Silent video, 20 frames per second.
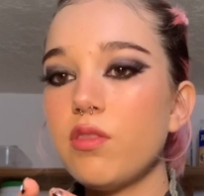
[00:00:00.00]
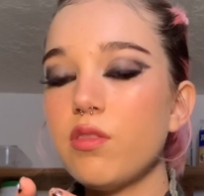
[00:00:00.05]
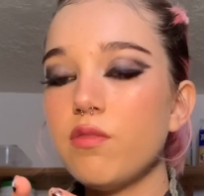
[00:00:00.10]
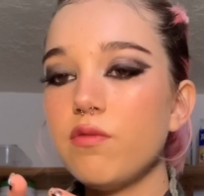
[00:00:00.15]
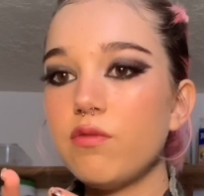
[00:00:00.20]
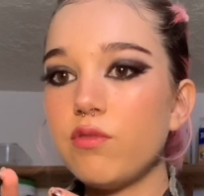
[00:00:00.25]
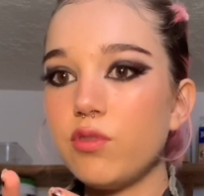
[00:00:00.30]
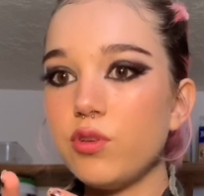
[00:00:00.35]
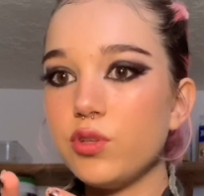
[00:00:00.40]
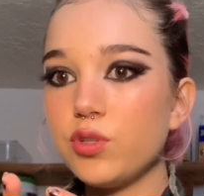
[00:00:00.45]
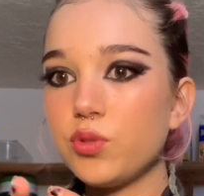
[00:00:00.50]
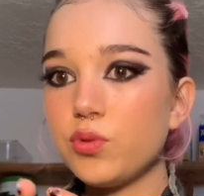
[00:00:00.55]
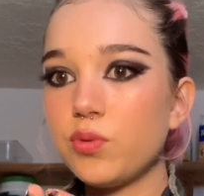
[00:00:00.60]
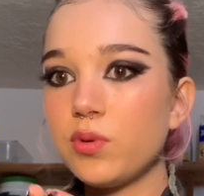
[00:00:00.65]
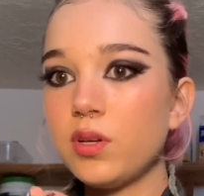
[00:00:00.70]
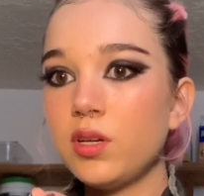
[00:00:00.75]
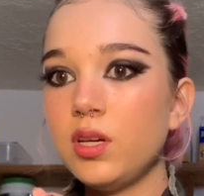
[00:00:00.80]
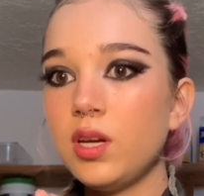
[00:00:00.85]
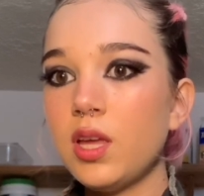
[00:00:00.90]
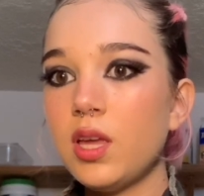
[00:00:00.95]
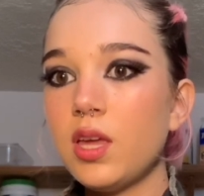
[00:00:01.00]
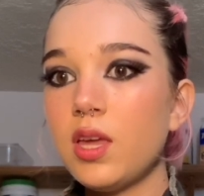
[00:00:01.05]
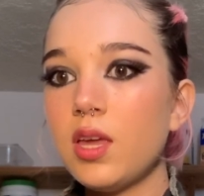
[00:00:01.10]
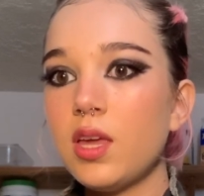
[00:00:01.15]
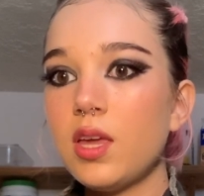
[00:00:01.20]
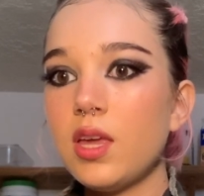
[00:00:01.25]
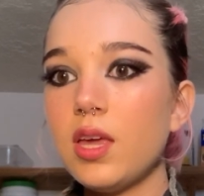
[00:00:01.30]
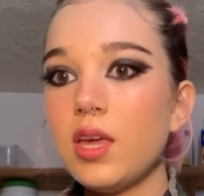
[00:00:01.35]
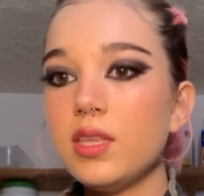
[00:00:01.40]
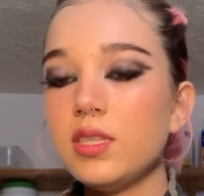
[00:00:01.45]
the first one
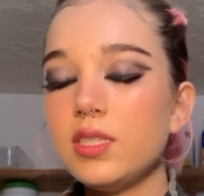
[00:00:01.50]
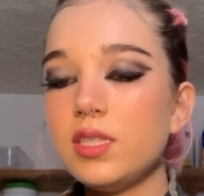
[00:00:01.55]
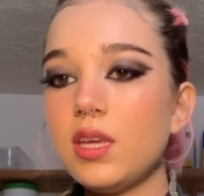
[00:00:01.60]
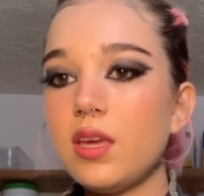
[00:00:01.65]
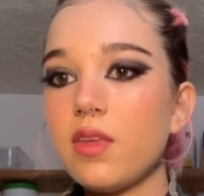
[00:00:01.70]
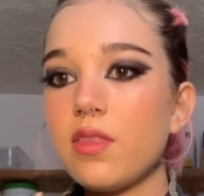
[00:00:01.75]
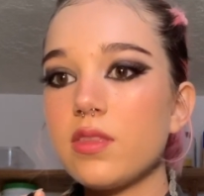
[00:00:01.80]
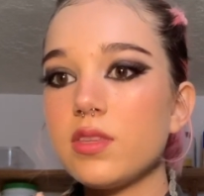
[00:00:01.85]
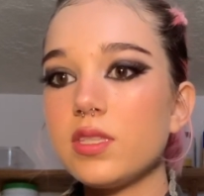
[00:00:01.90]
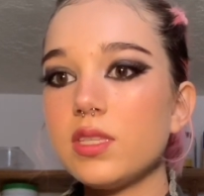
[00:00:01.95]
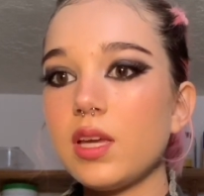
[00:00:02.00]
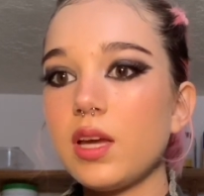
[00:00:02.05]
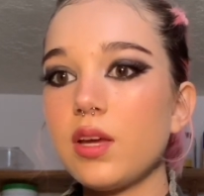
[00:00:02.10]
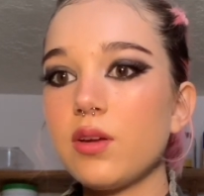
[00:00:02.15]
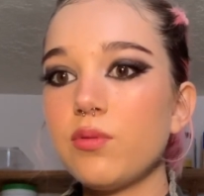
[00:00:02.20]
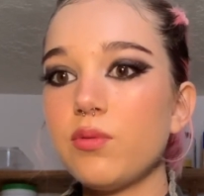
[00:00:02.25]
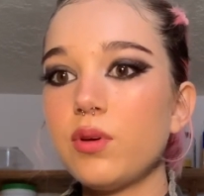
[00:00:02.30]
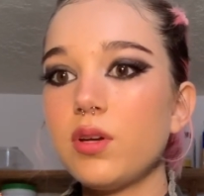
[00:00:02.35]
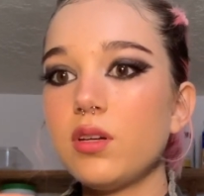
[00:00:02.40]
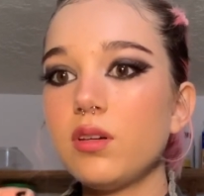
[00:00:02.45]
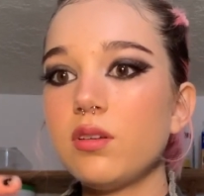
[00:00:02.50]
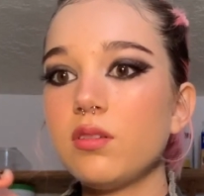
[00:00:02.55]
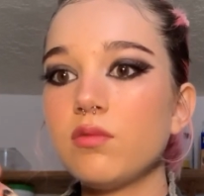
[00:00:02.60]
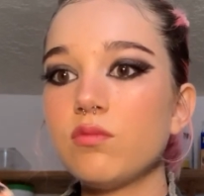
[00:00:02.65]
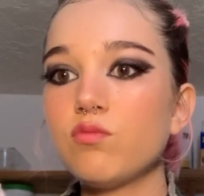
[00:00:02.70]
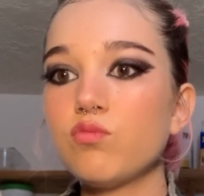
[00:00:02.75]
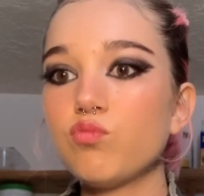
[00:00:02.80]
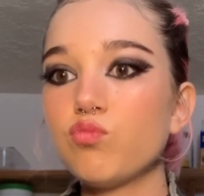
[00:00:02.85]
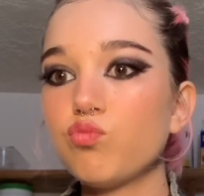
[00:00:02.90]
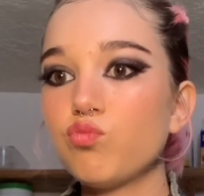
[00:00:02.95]
and take the second one.
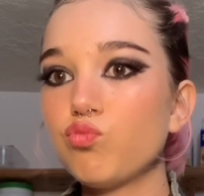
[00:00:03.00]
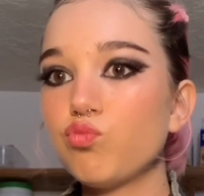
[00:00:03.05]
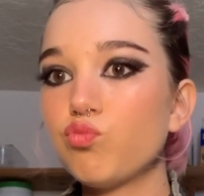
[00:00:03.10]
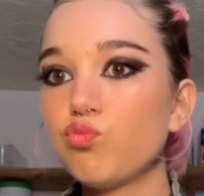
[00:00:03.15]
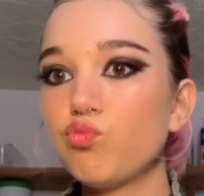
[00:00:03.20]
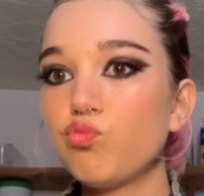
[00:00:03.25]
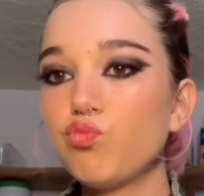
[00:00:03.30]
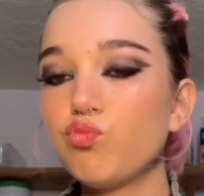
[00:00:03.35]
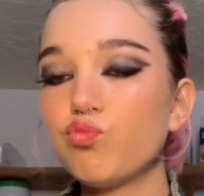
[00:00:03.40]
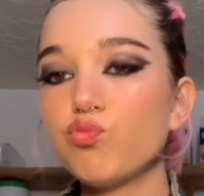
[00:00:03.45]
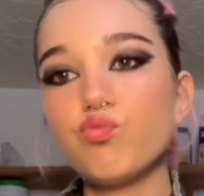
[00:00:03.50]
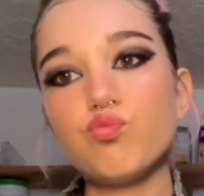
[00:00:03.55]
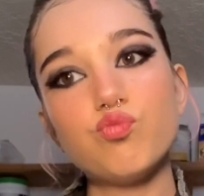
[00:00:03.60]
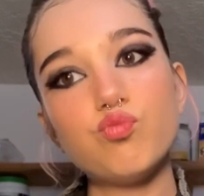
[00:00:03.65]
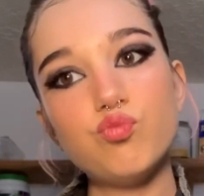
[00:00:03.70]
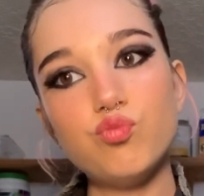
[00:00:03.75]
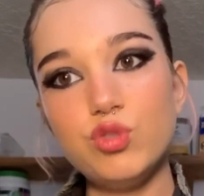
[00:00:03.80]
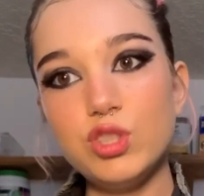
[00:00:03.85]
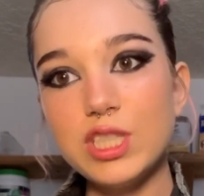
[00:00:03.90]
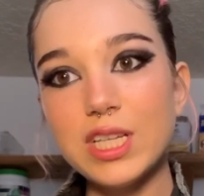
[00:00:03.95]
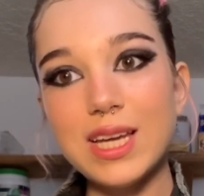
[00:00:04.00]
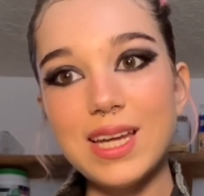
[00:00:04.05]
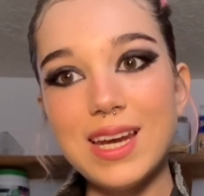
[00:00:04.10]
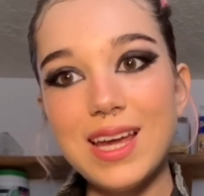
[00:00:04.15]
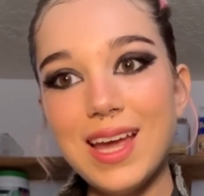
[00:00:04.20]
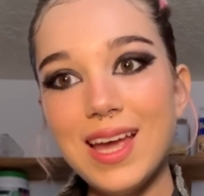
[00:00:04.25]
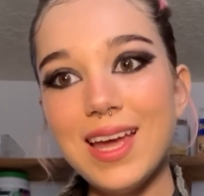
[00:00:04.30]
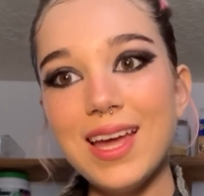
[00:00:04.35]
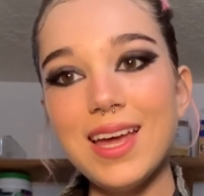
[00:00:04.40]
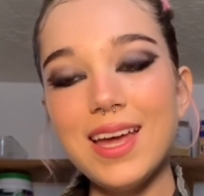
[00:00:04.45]

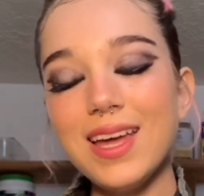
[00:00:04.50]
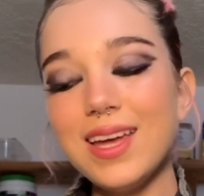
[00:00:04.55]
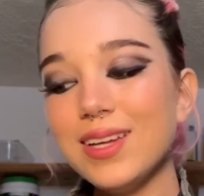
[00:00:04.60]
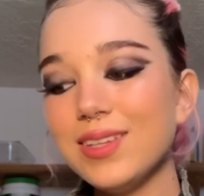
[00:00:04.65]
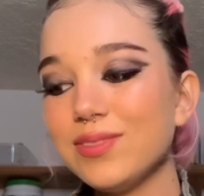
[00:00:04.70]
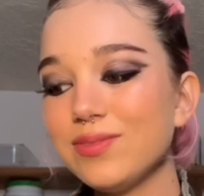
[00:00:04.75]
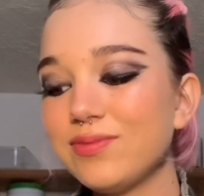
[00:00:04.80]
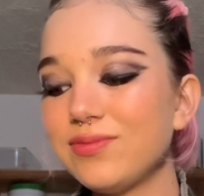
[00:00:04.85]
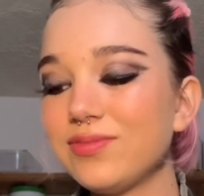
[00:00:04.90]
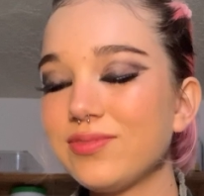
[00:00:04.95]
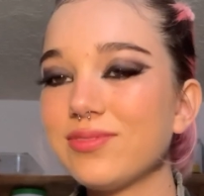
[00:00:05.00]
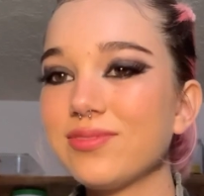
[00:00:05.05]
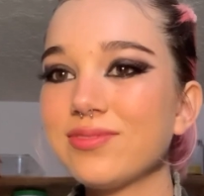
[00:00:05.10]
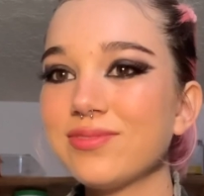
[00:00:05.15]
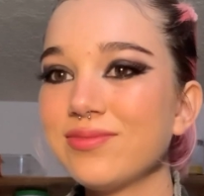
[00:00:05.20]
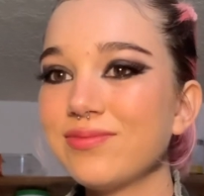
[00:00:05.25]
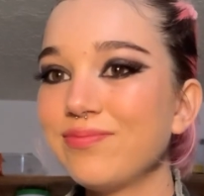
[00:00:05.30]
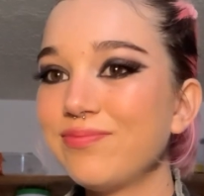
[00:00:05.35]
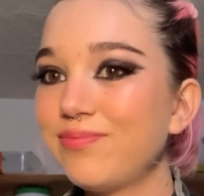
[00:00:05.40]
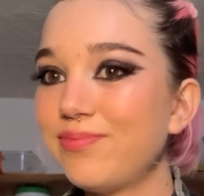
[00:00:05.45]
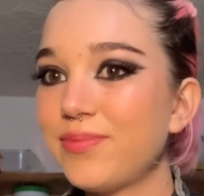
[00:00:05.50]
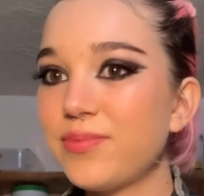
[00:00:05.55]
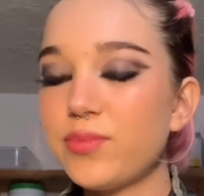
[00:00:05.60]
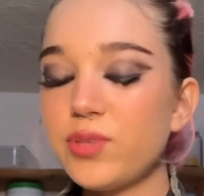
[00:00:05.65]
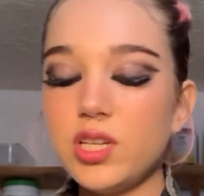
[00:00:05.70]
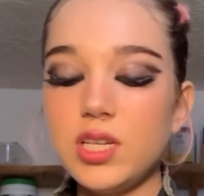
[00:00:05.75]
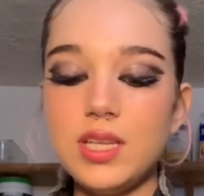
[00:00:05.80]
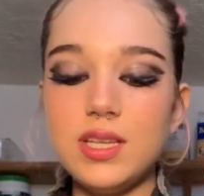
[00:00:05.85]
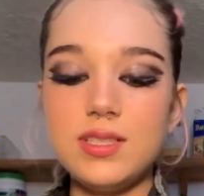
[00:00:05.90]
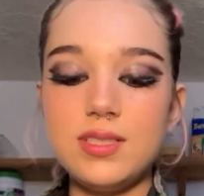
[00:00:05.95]
Ta-da!
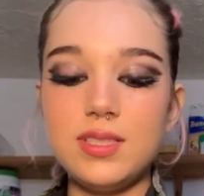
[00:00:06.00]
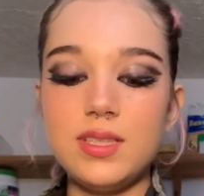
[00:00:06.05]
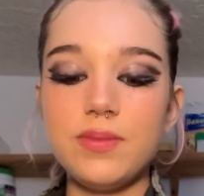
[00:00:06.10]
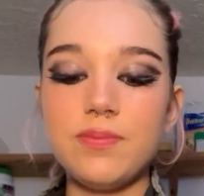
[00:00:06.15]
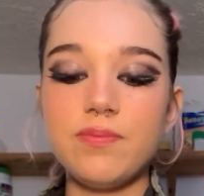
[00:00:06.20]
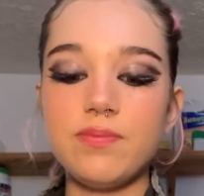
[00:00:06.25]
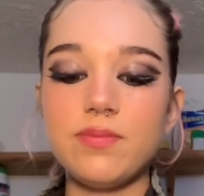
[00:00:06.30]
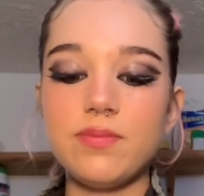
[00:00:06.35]
Pretty easy.